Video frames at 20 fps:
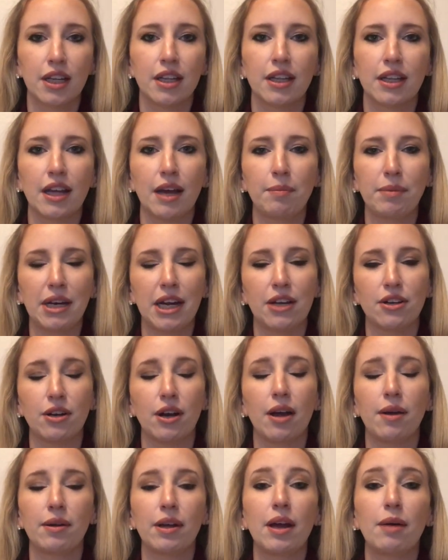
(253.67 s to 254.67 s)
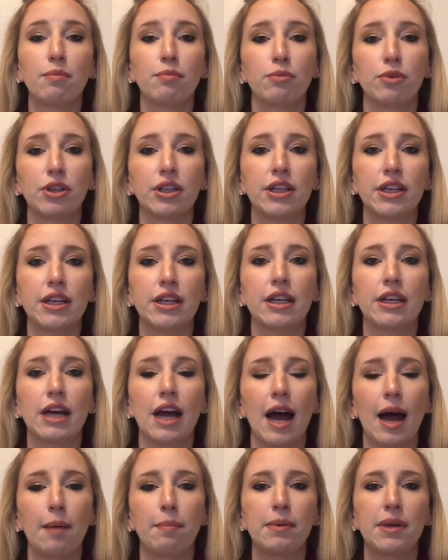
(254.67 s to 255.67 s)
I mean, I'm really
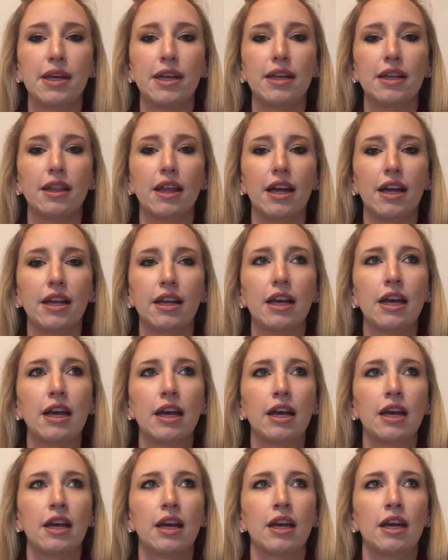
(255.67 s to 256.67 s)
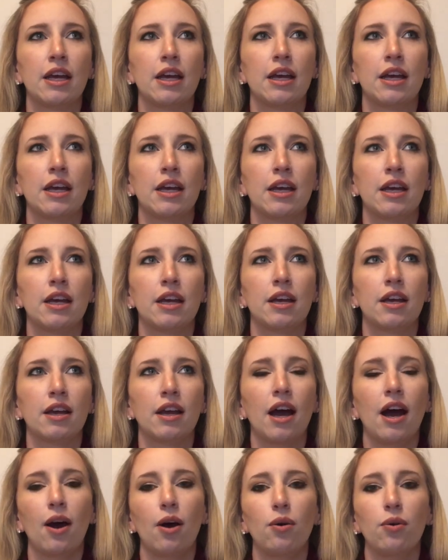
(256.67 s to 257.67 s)
happy that
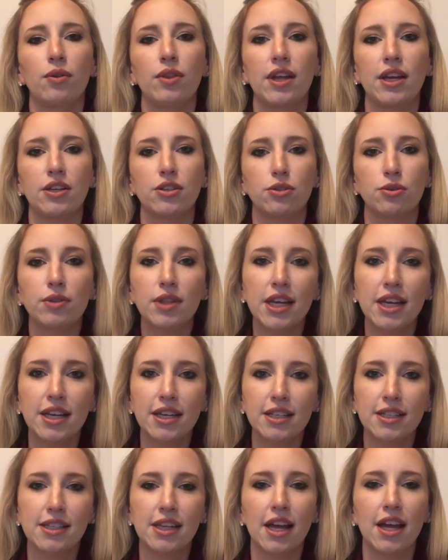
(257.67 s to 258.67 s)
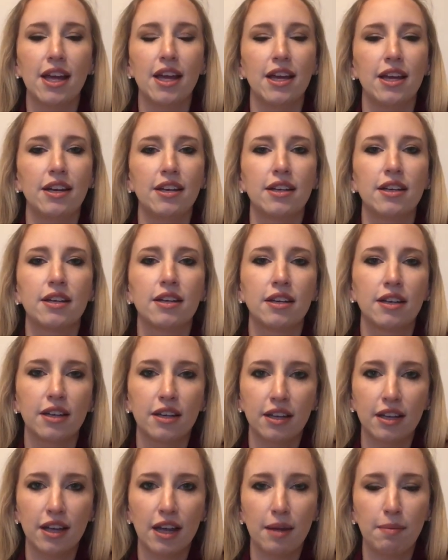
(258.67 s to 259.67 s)
how they do things, and
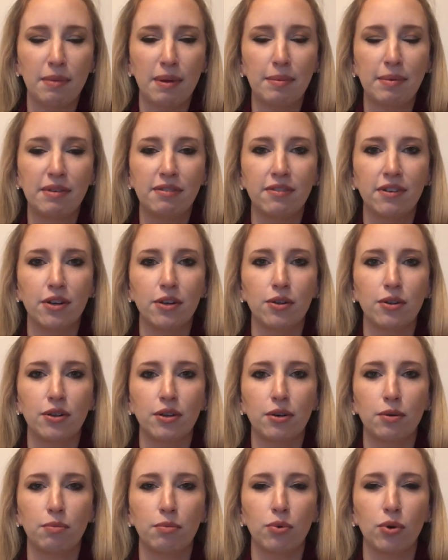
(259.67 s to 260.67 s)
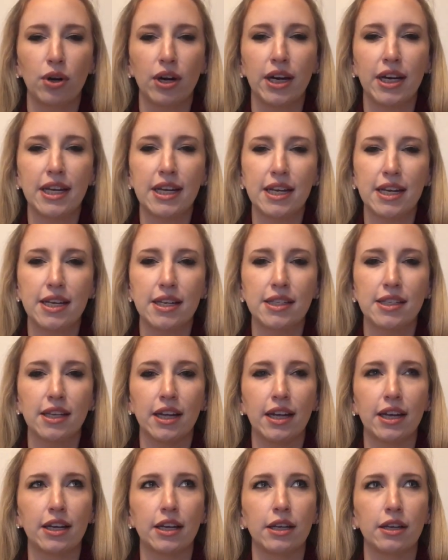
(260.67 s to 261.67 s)
it made me feel a little more at ease.
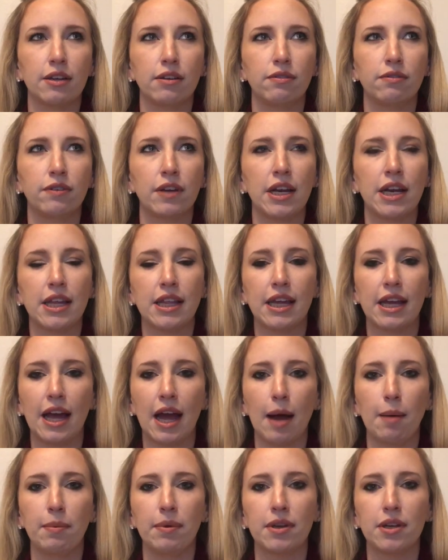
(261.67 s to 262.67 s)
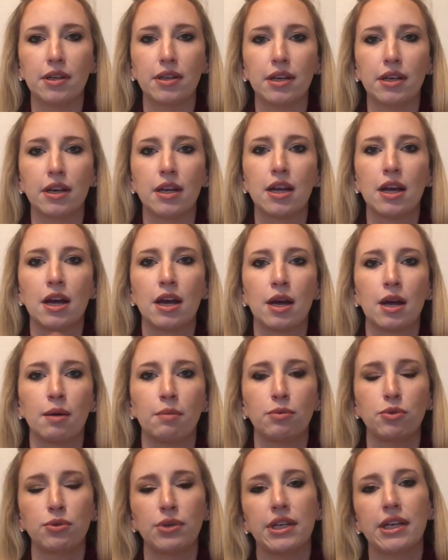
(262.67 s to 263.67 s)
Like if anything happened
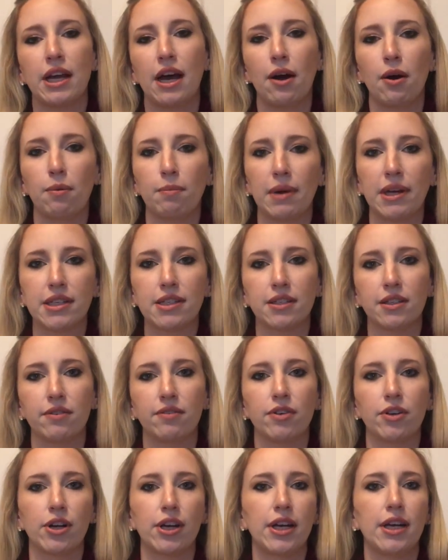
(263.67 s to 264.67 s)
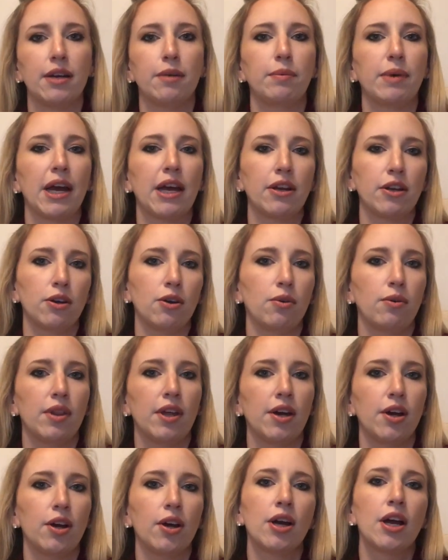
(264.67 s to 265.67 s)
between now and my delivery and we had to go
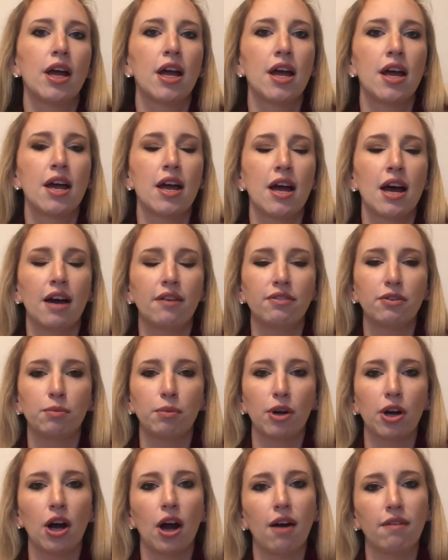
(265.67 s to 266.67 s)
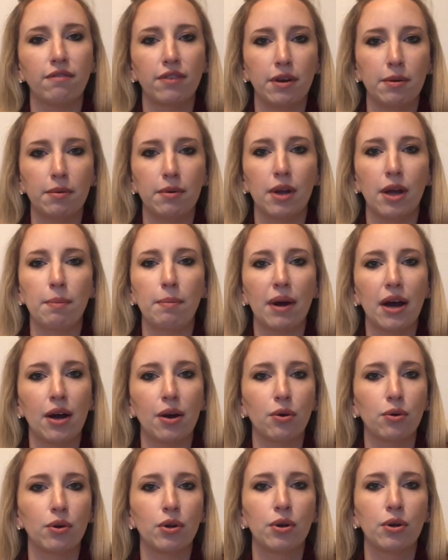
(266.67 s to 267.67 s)
there, I feel more confident
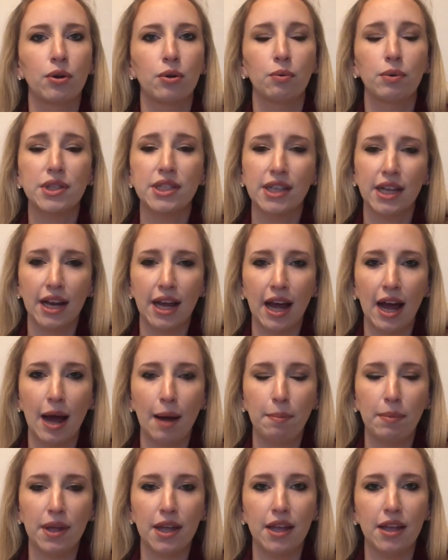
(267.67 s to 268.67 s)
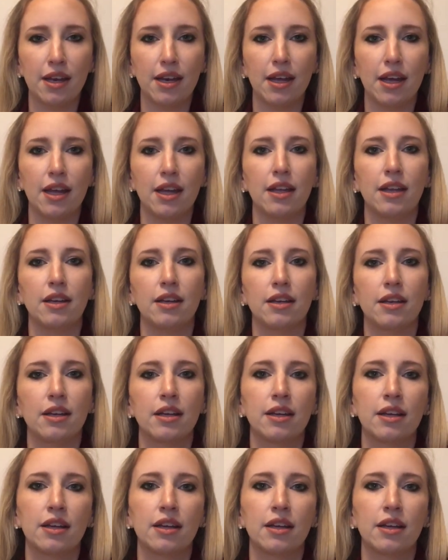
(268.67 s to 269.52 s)
about what's gonna happen and